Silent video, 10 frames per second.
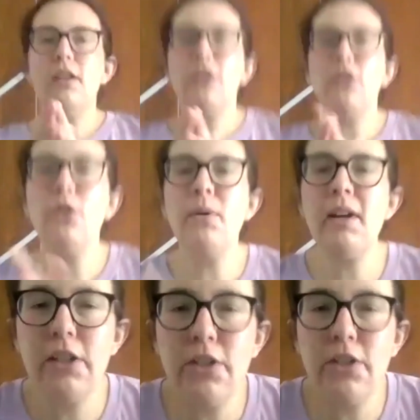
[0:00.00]
you know what i
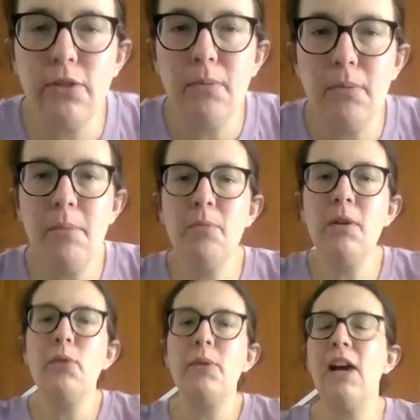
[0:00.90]
could do maybe
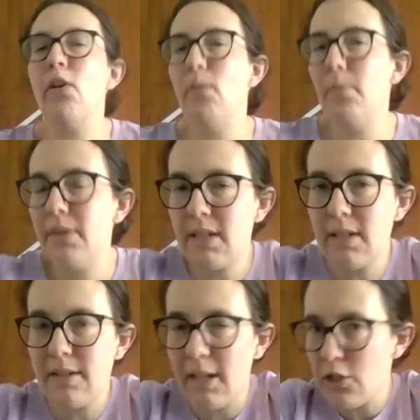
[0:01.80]
what would help this
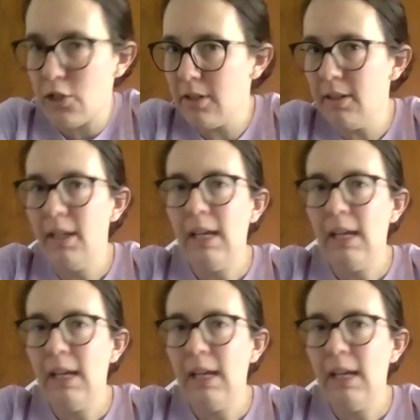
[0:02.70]
discussion